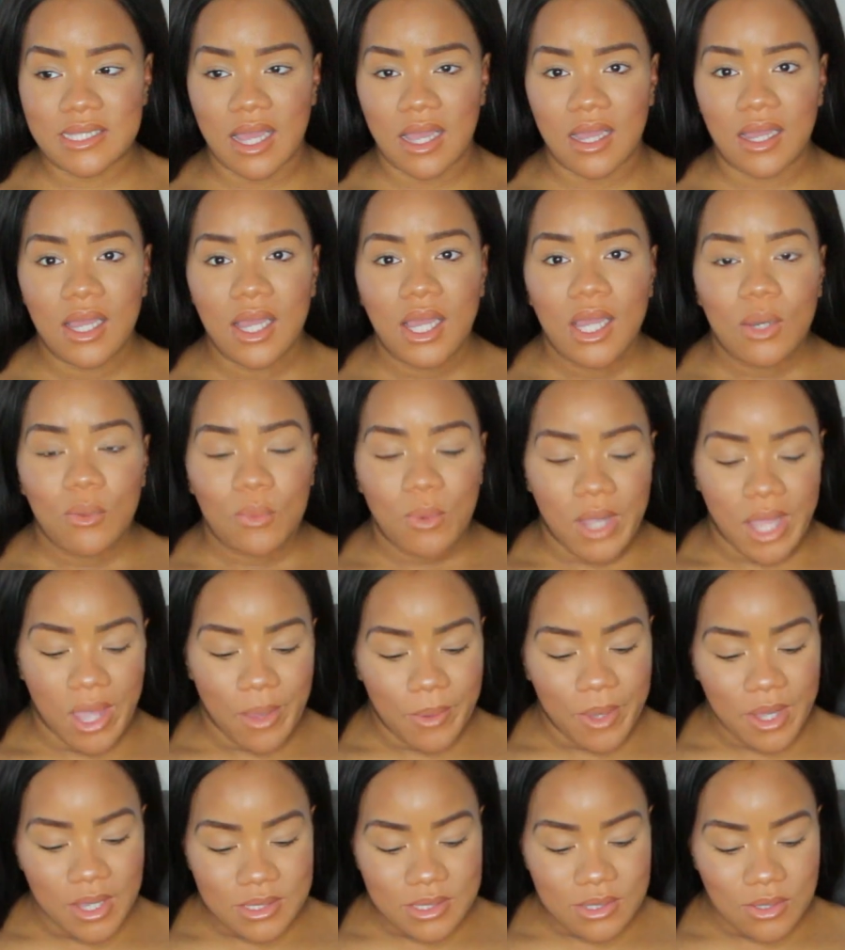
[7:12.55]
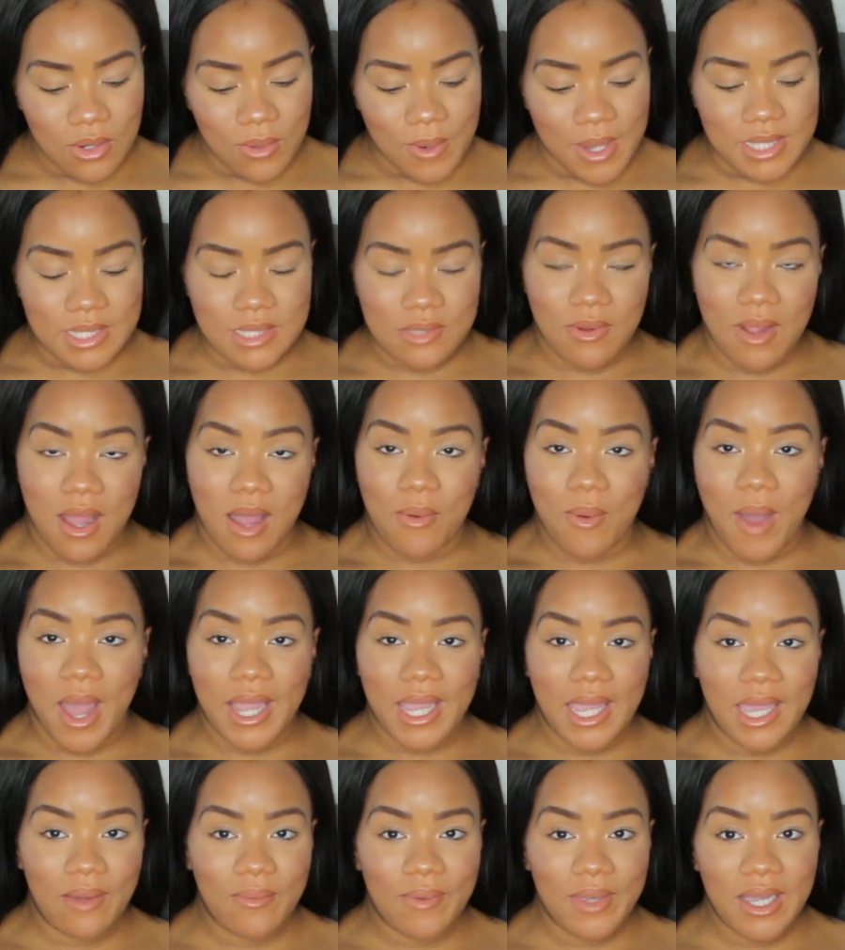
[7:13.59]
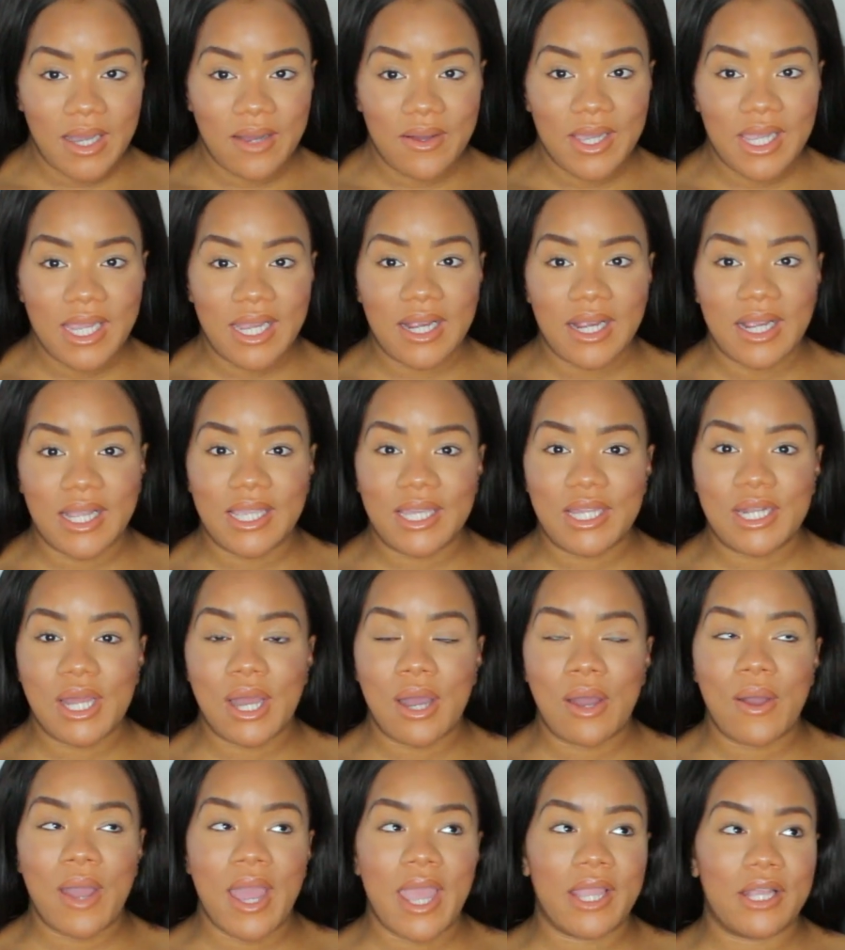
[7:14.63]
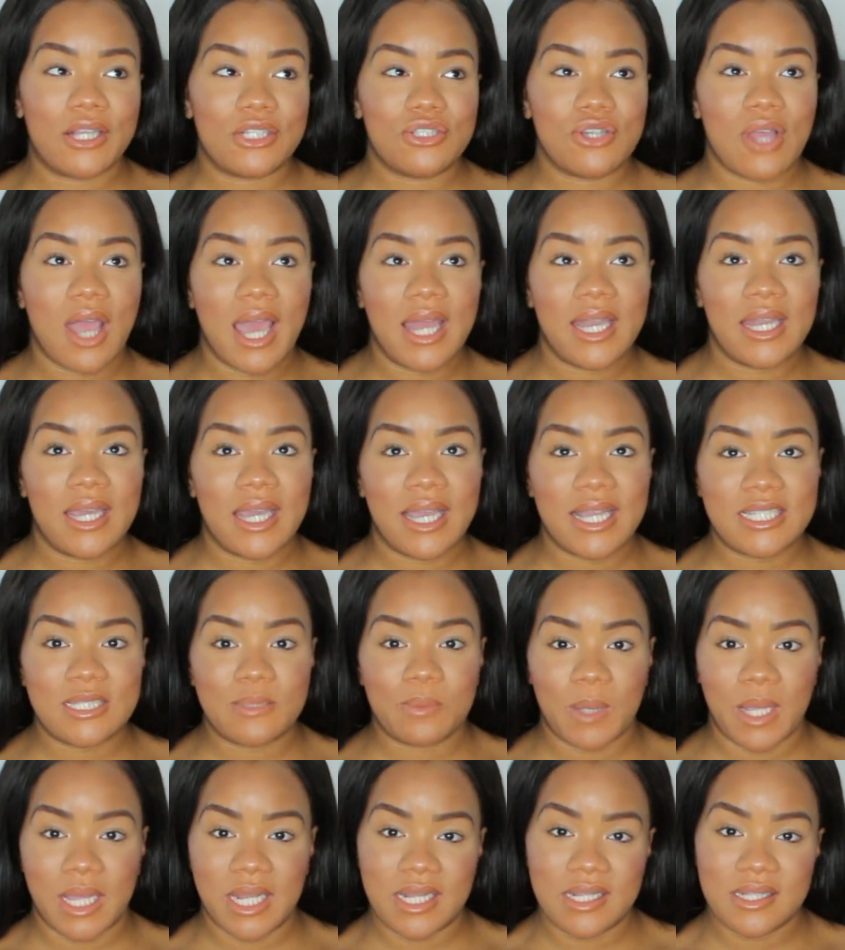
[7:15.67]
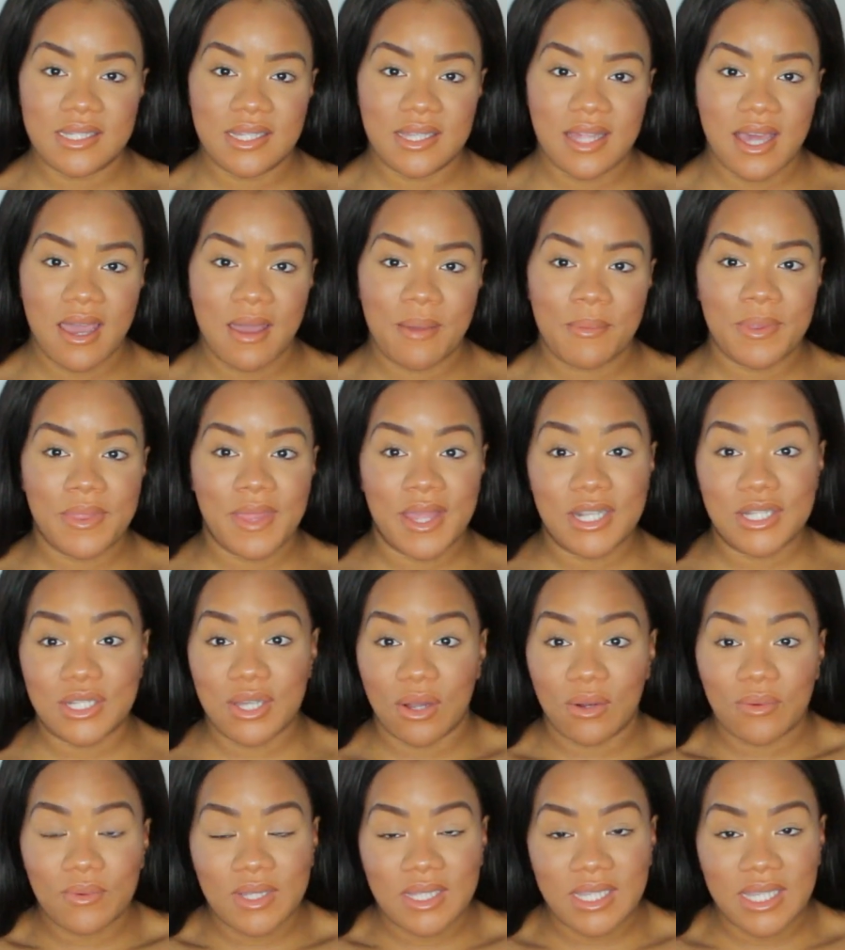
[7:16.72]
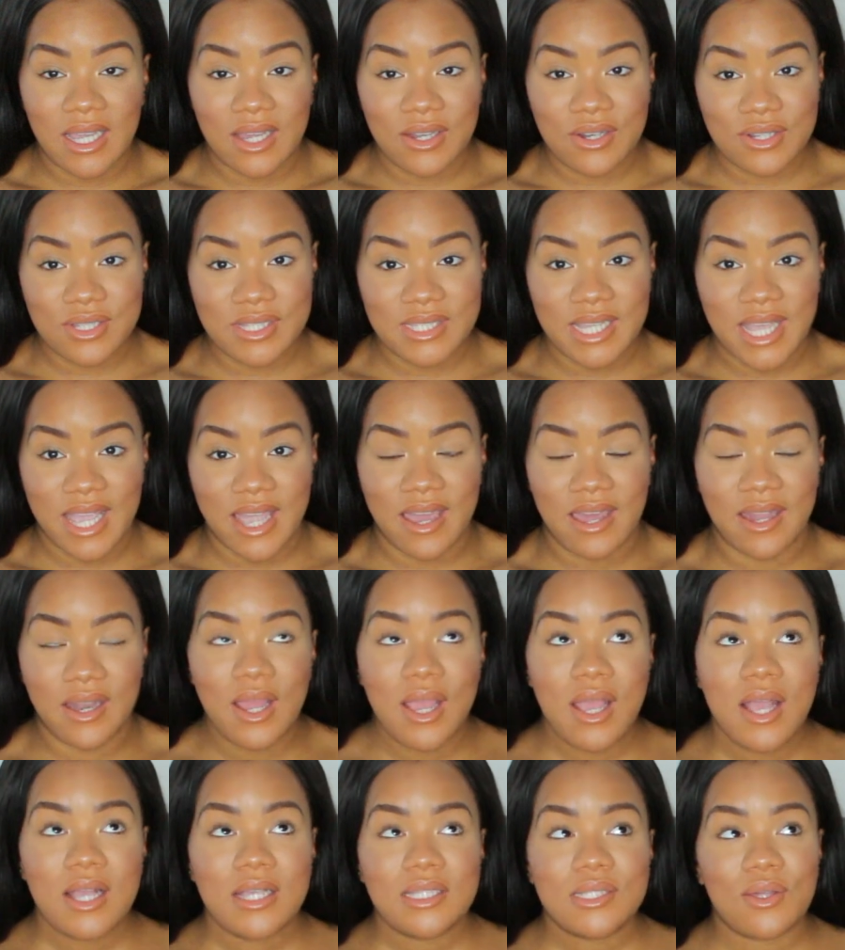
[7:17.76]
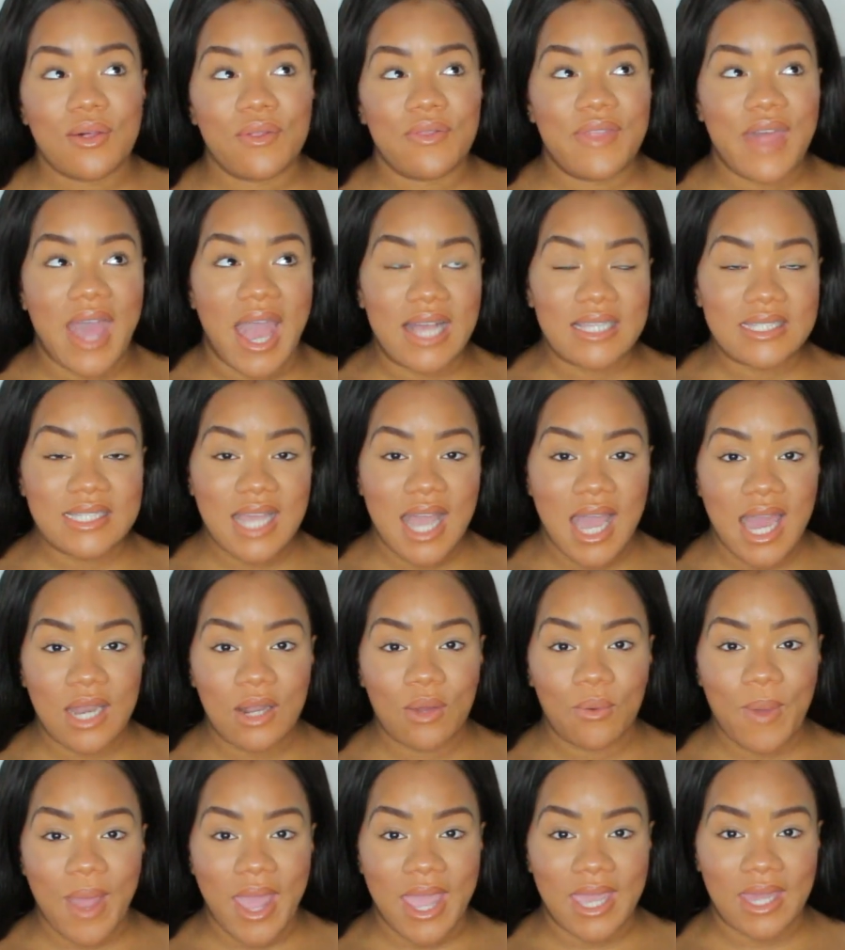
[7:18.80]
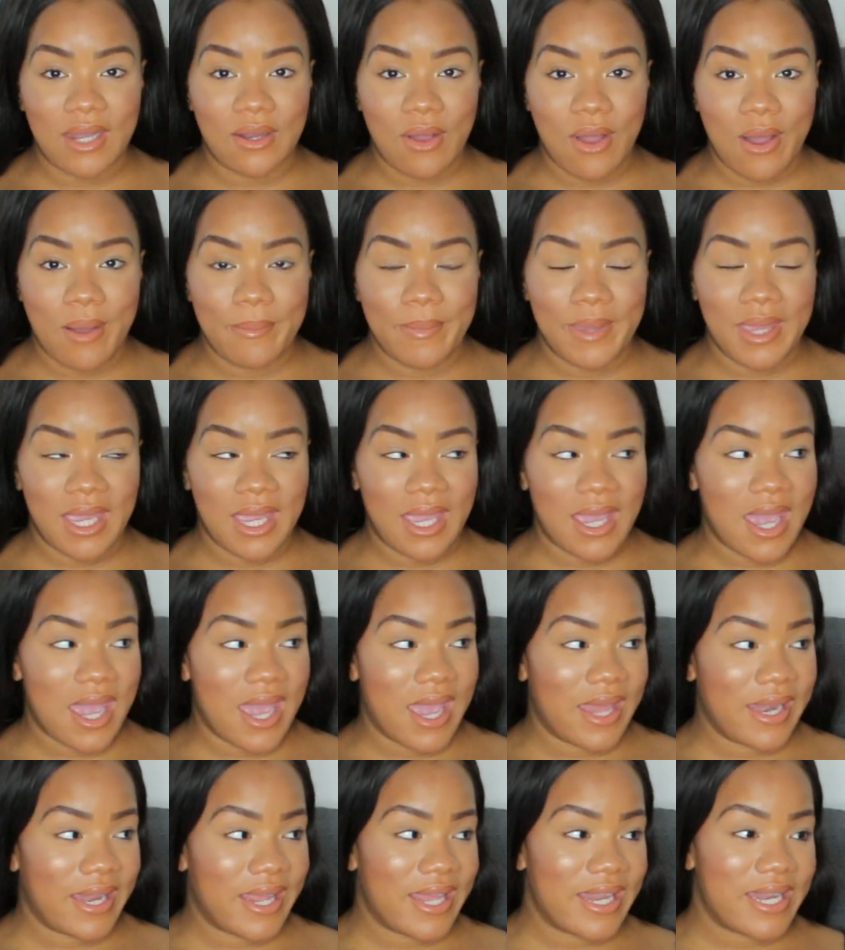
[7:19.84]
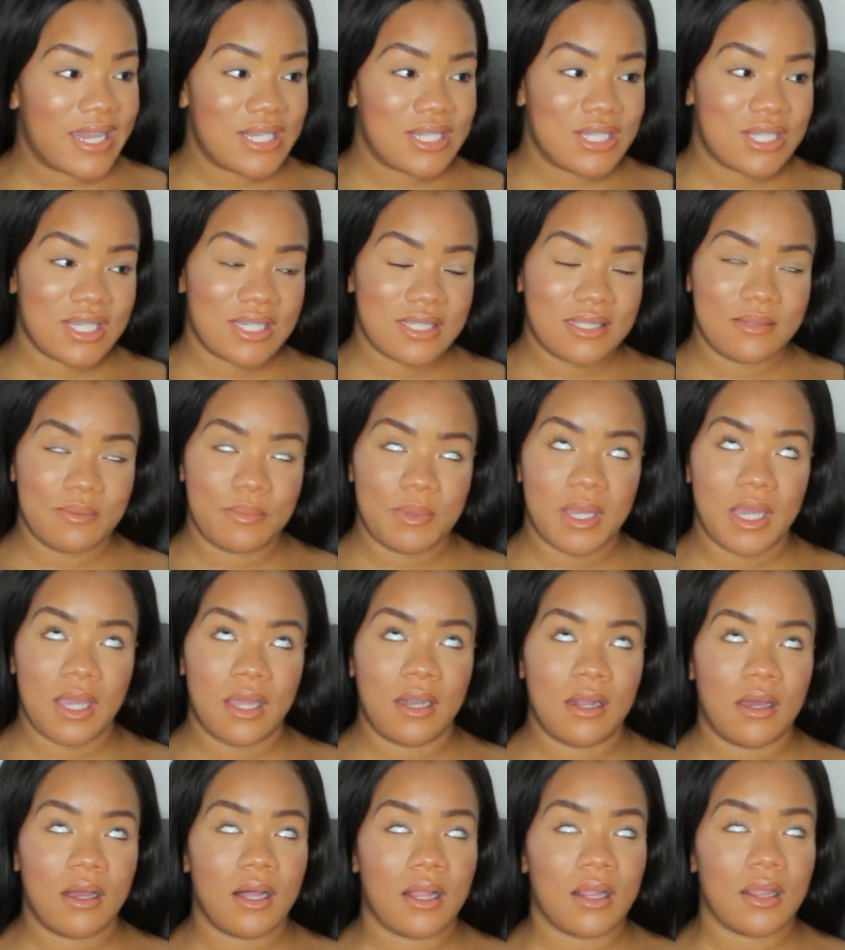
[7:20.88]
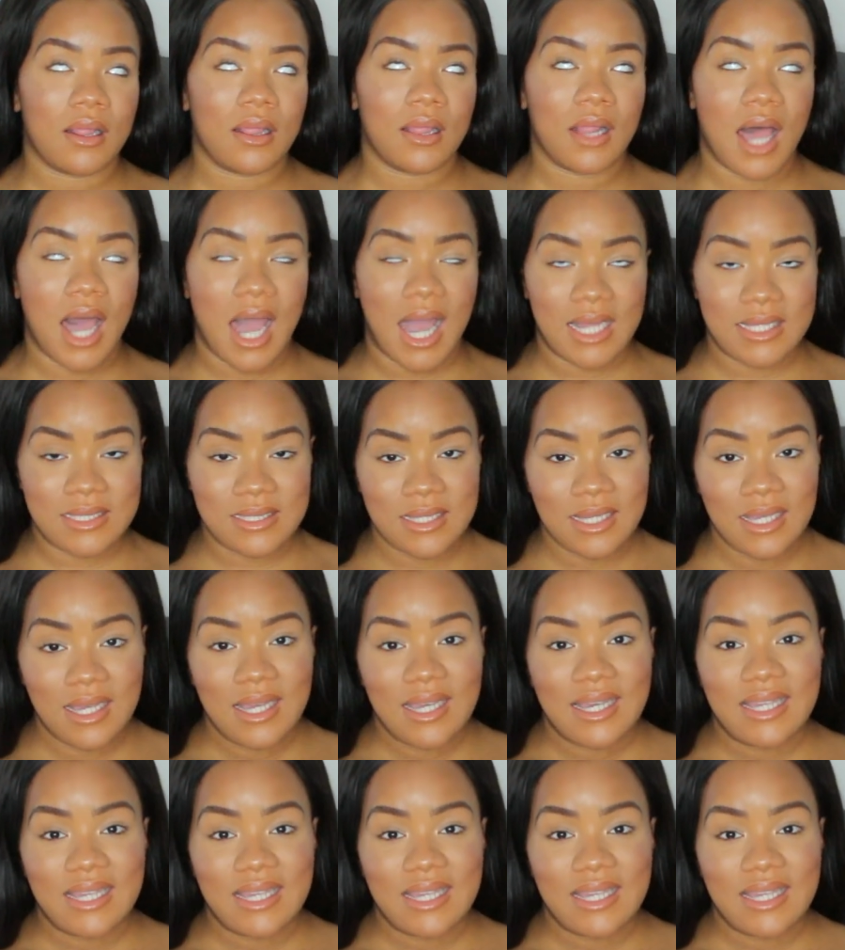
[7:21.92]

Like, well, can we go to a restaurant? Why can't we go here? You know, and you're trying to explain it to them and they don't really understand. So that's kind of weighing on me, and it has just been a lot.